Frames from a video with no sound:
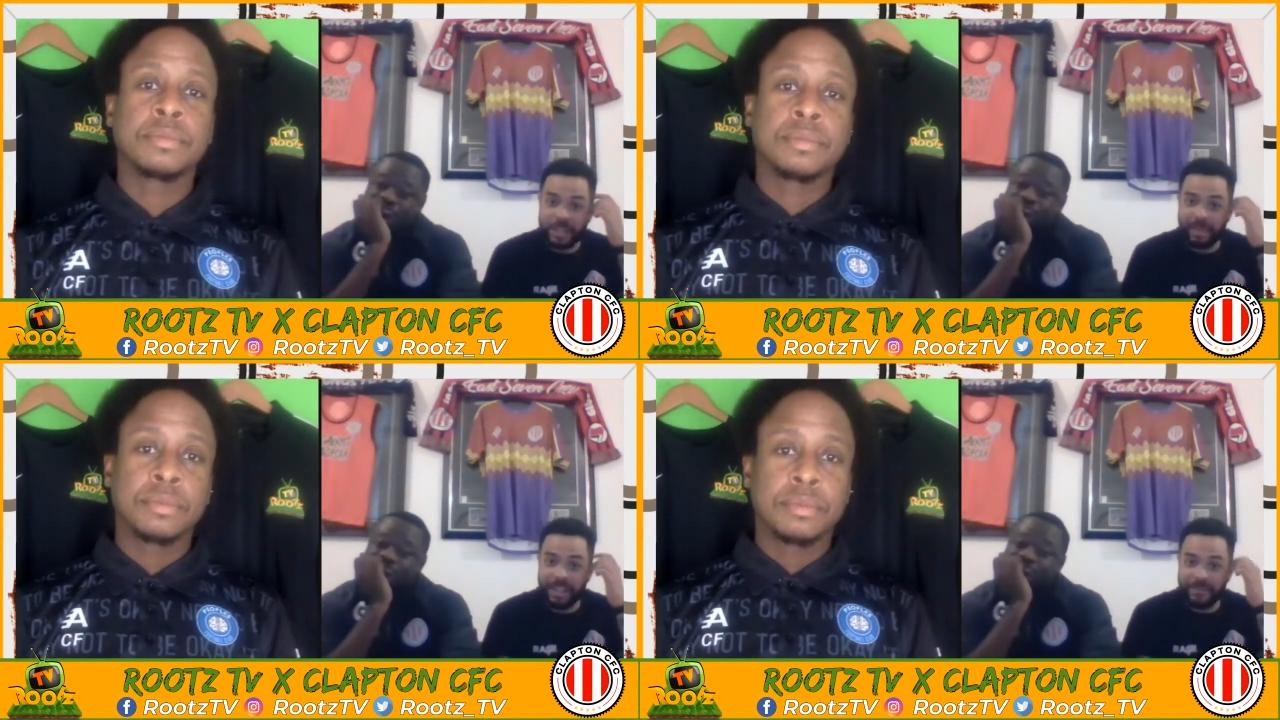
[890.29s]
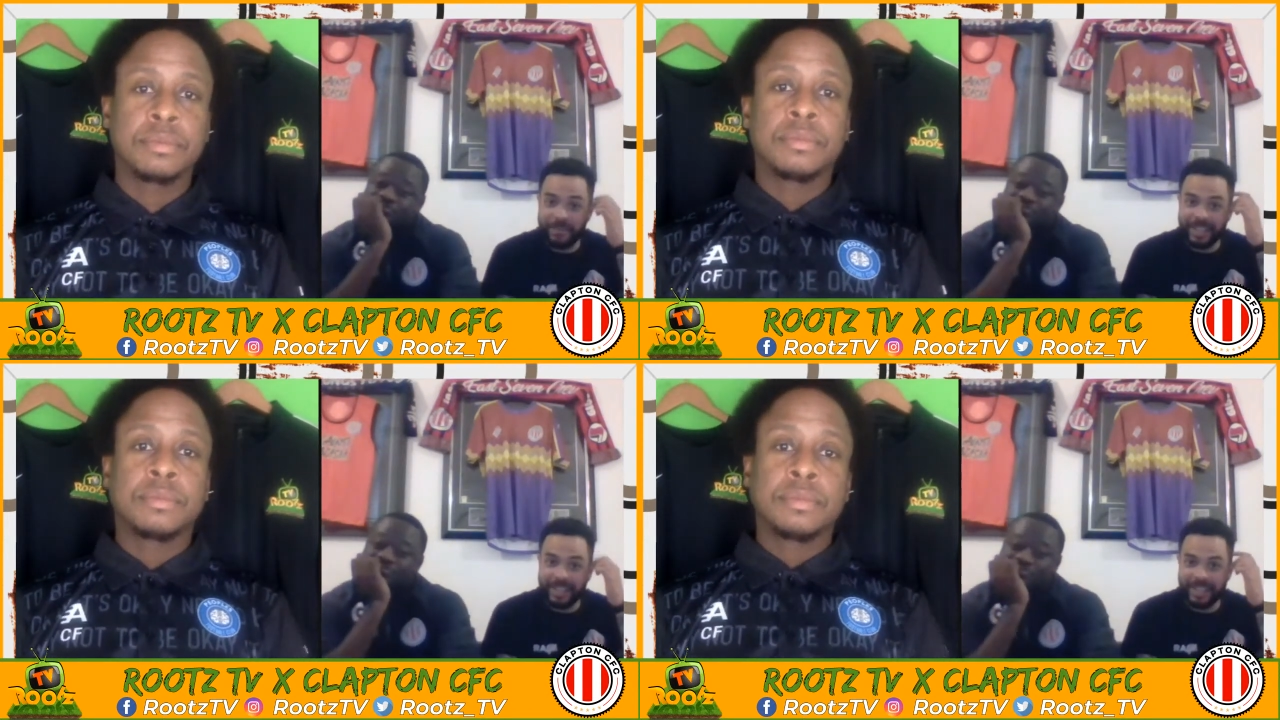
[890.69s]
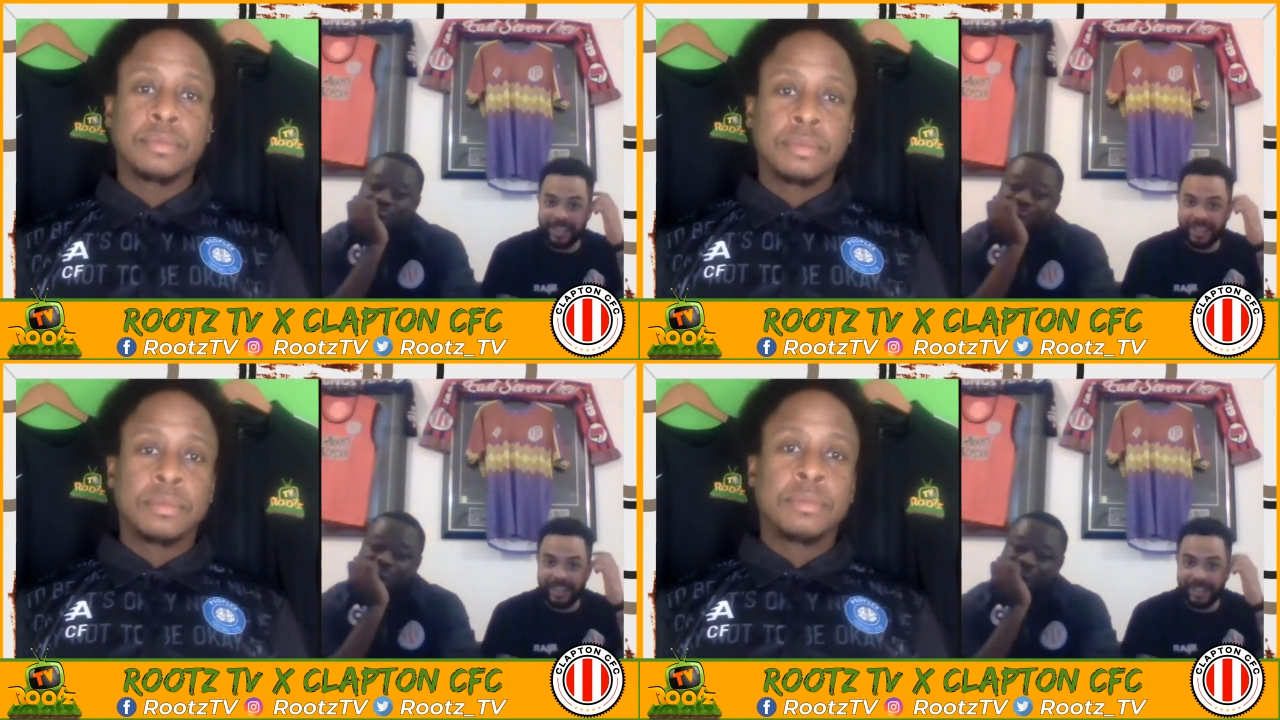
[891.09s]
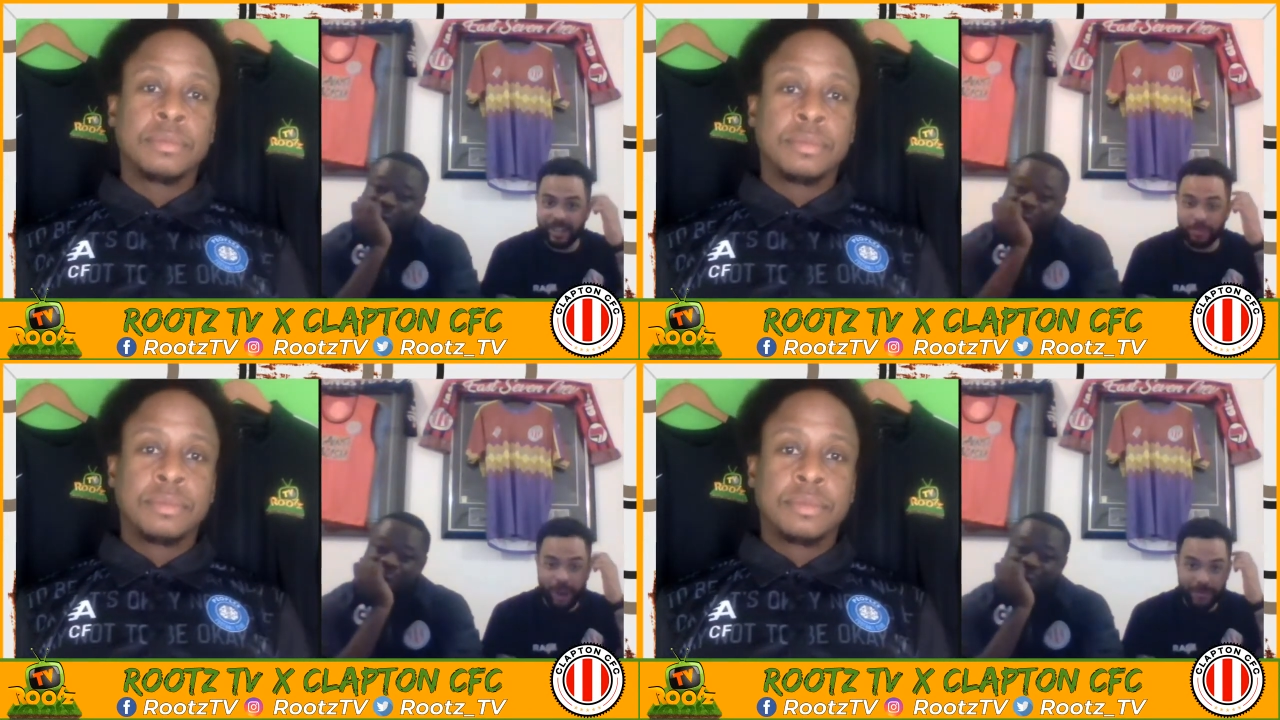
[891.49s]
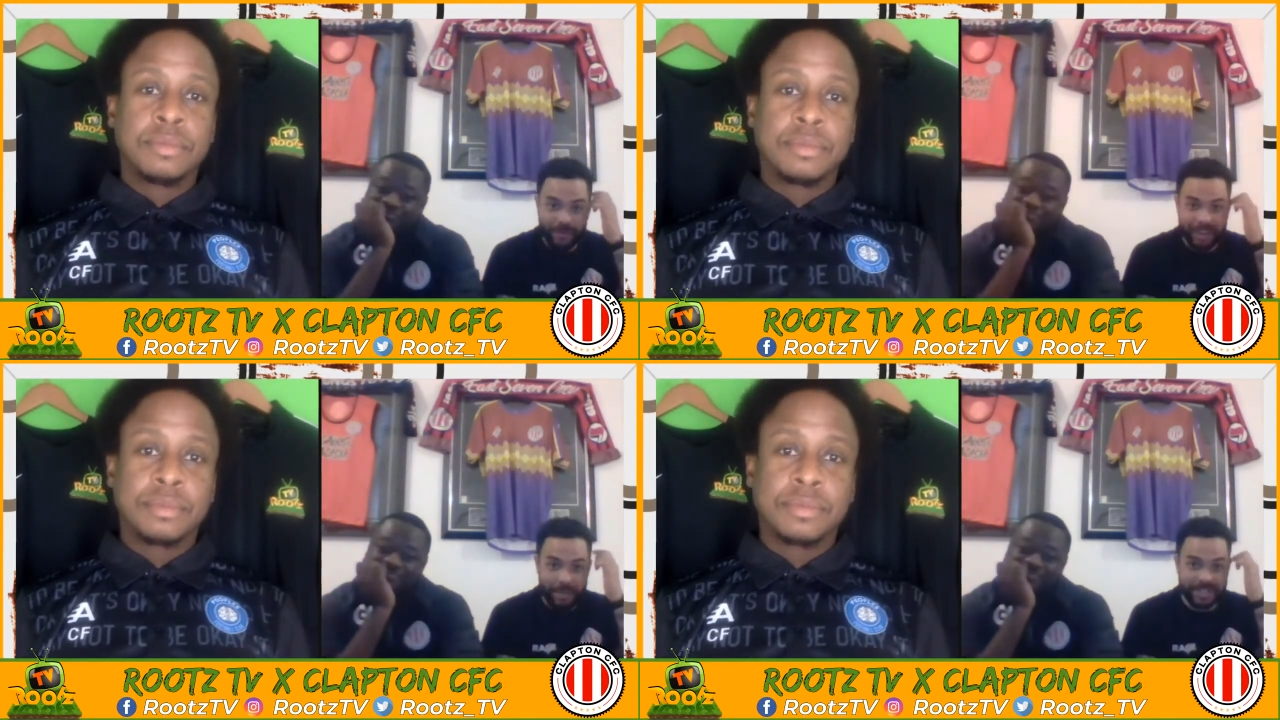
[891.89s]
Speaker 1: I used to play for the uh, the
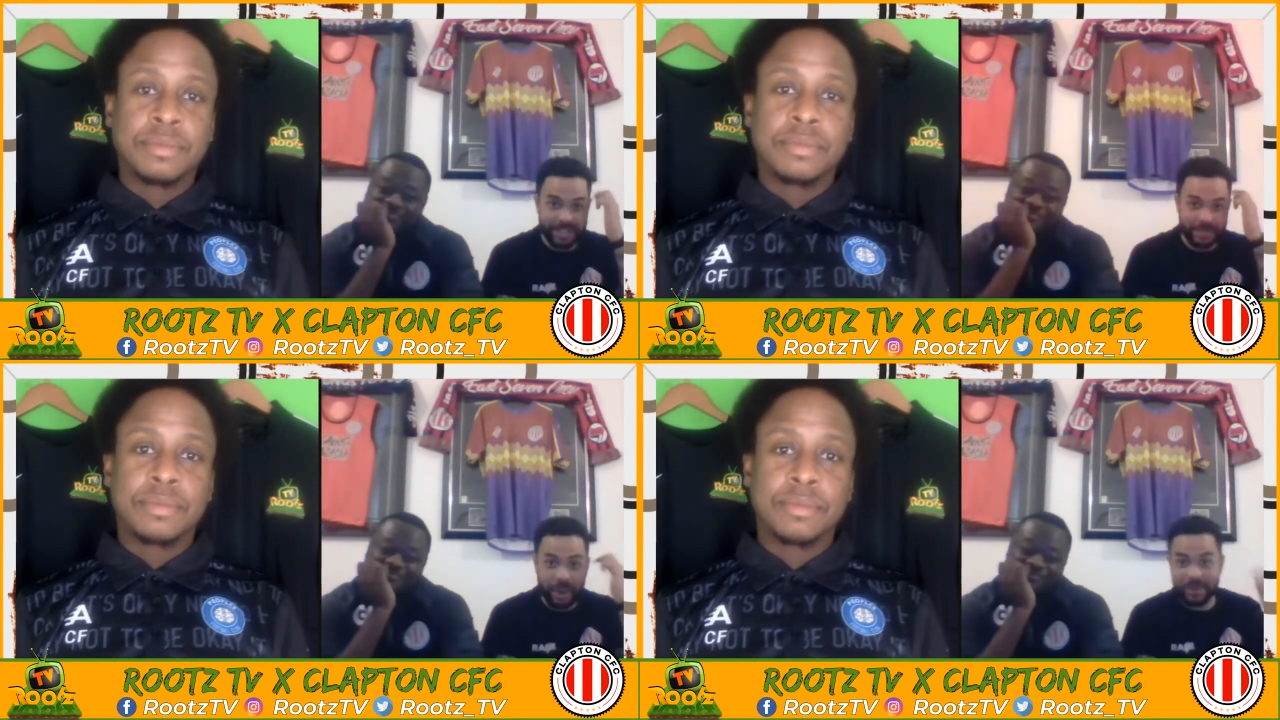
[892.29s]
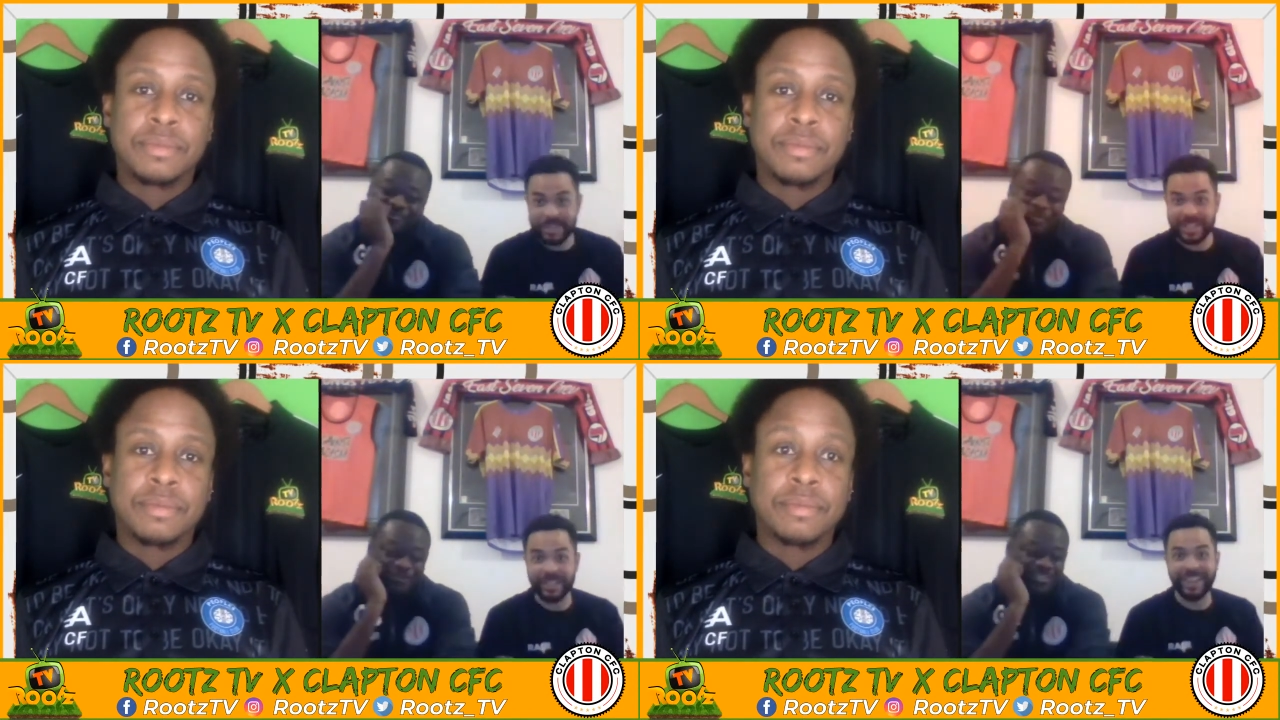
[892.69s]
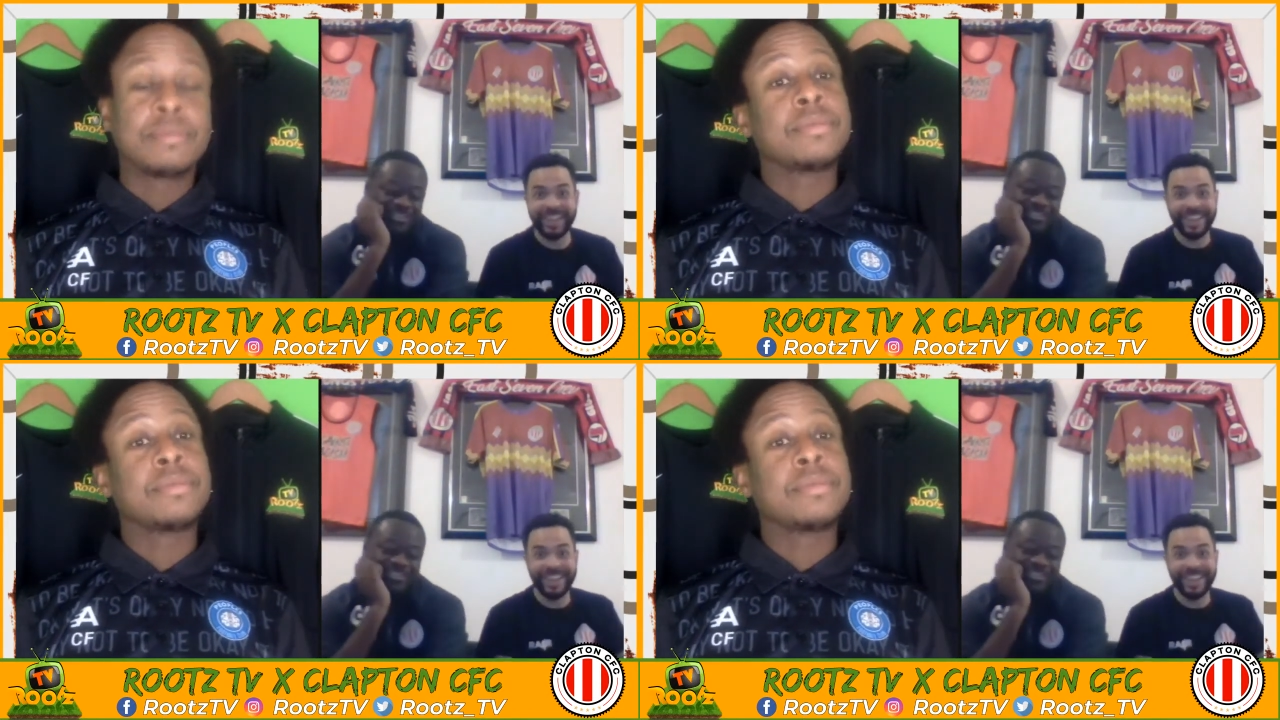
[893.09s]
rival Clapton as well. So,